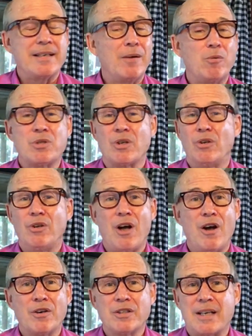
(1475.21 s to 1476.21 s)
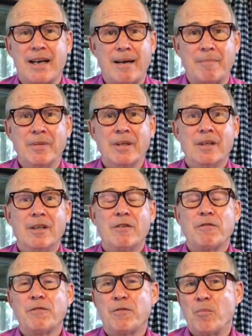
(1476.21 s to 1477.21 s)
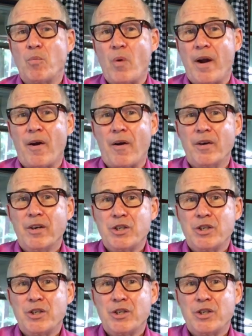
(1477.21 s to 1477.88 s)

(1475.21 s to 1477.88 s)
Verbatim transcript: Now, that was a long time from where